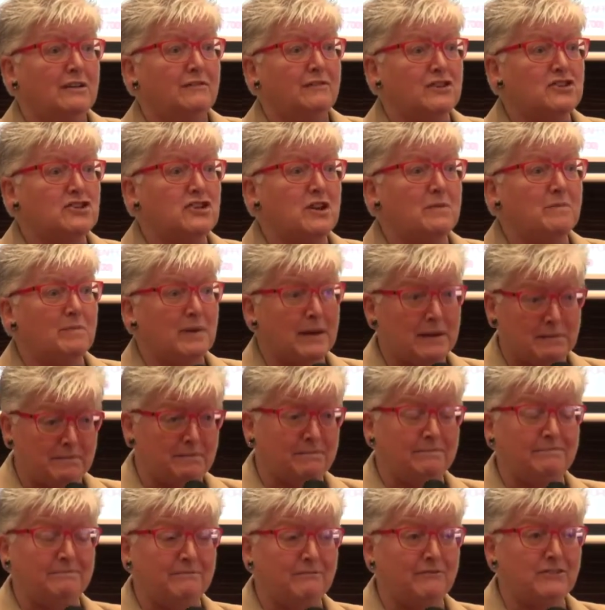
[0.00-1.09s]
vision
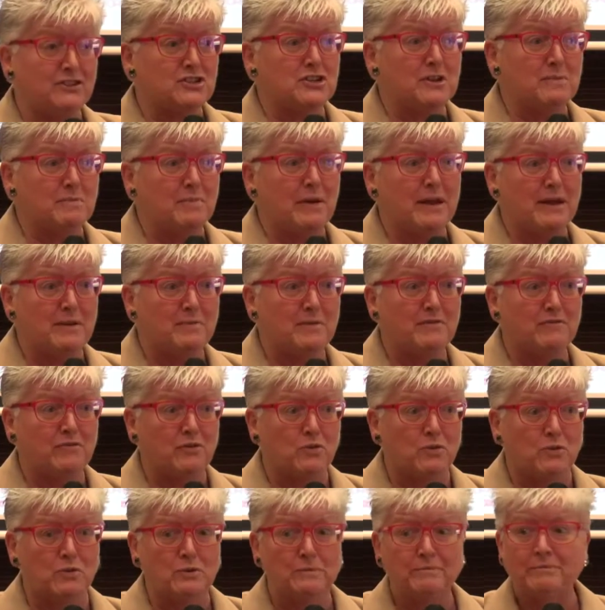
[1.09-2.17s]
impaired
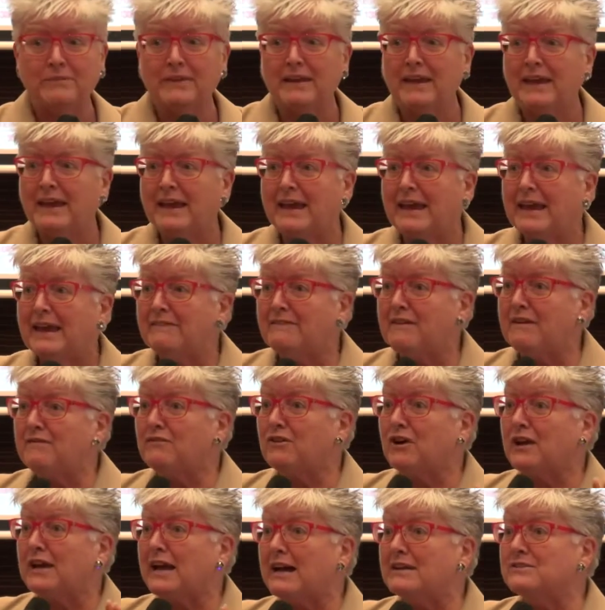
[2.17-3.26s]
before. If ever
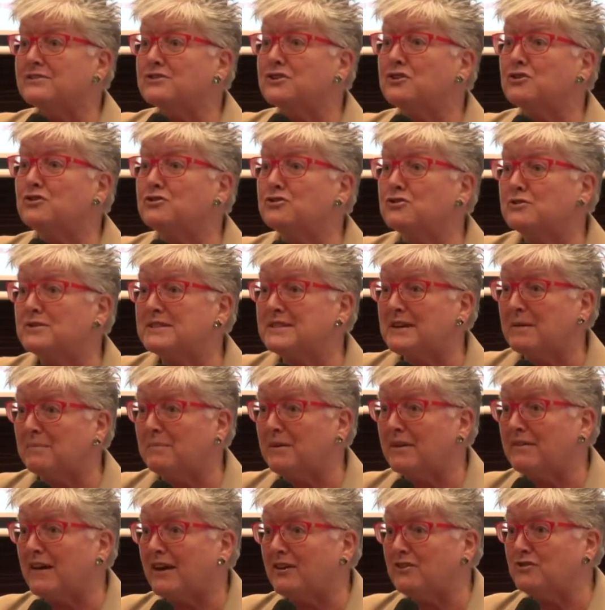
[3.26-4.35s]
I ask you to do
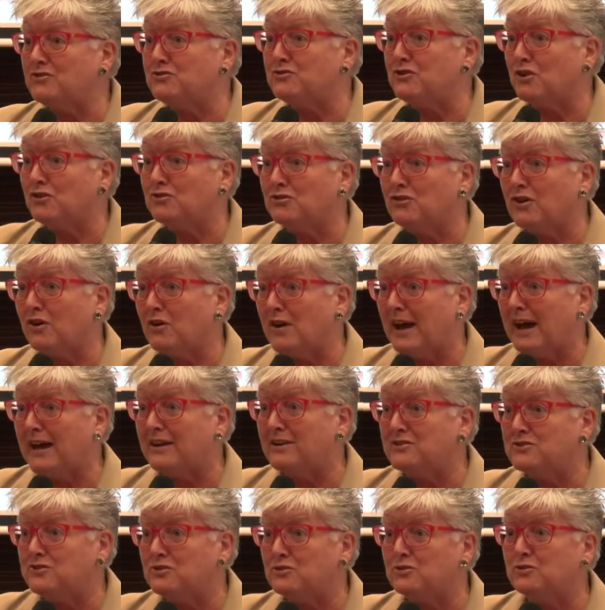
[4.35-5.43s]
something that you don't know how to
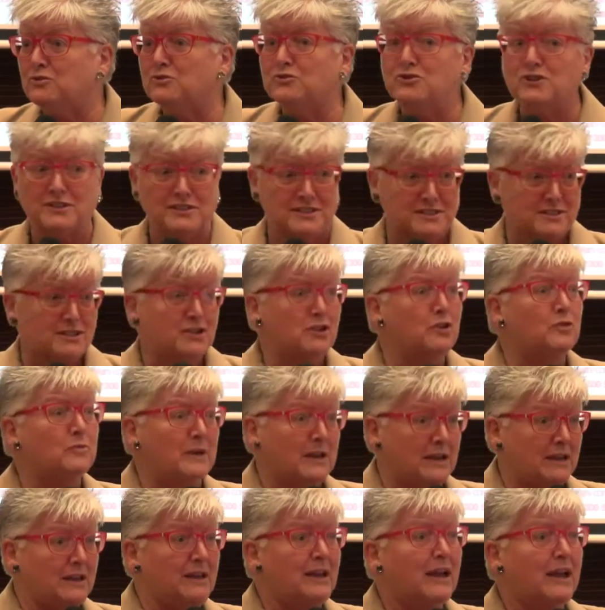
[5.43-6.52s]
do, just tell
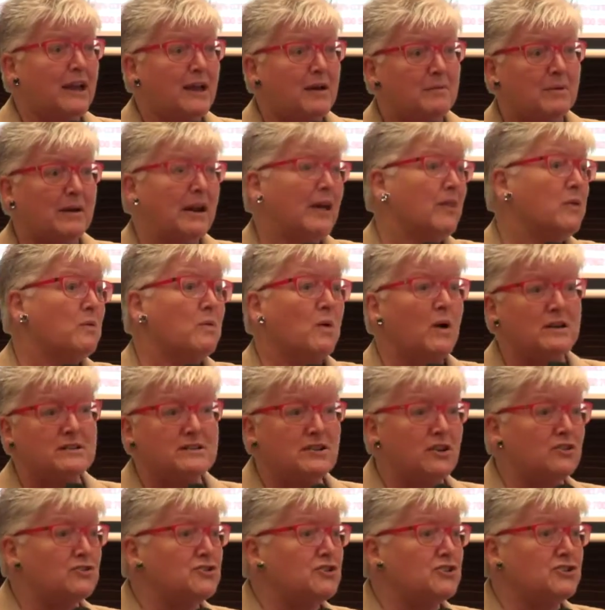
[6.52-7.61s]
me, but otherwise
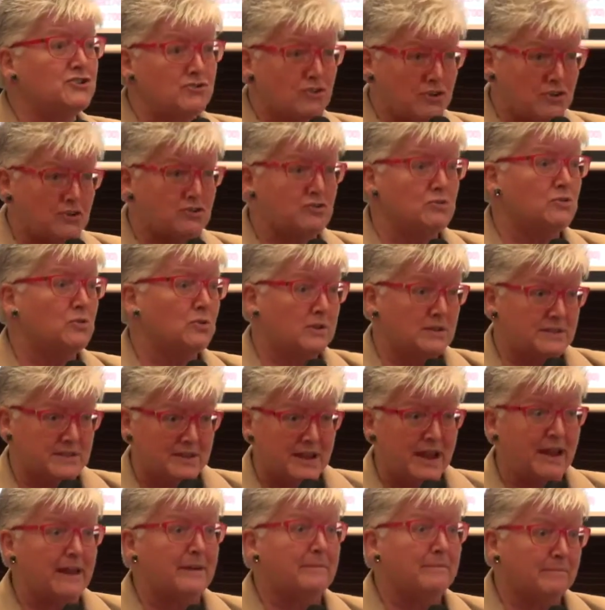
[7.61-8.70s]
I'll just treat you all the
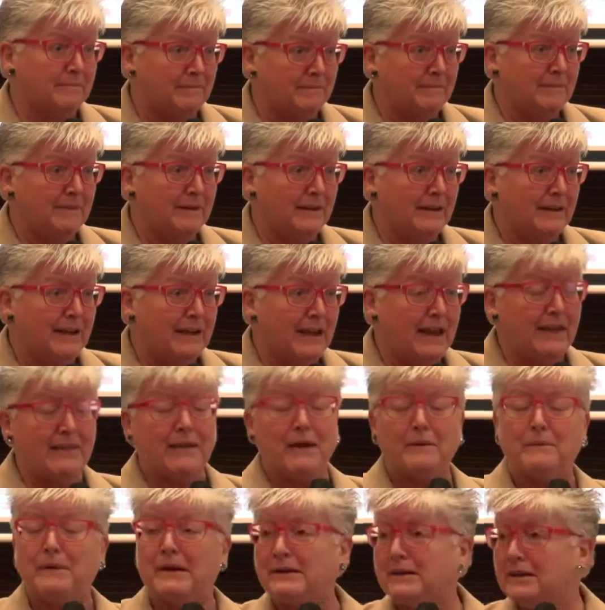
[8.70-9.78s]
same. And they
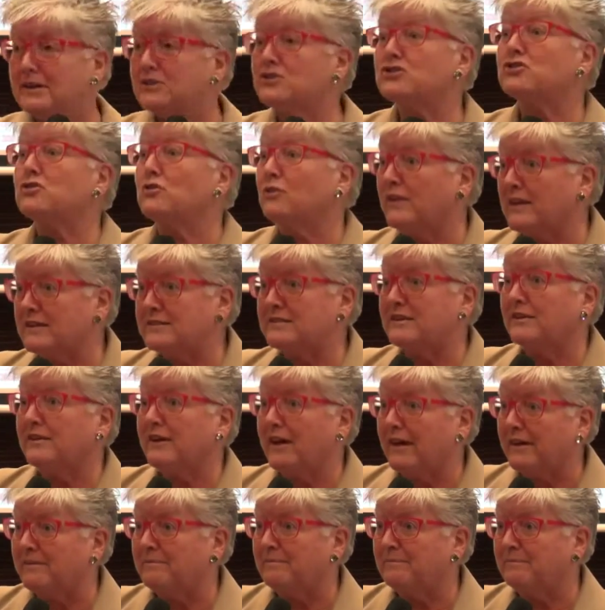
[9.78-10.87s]
went, yeah, sure, that's
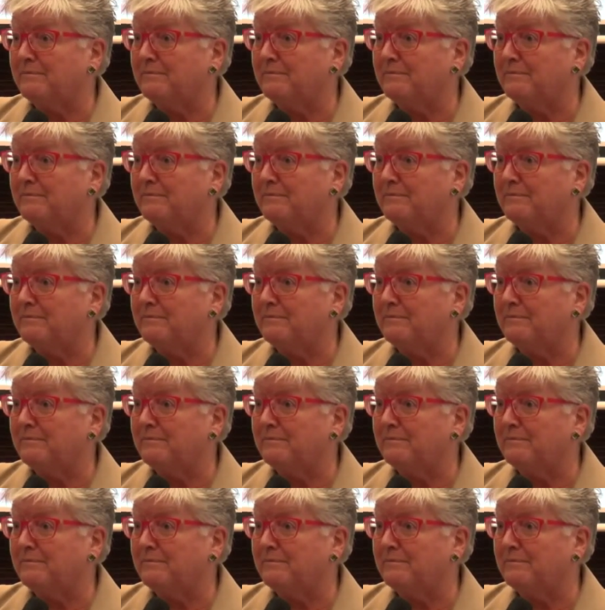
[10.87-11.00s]
okay.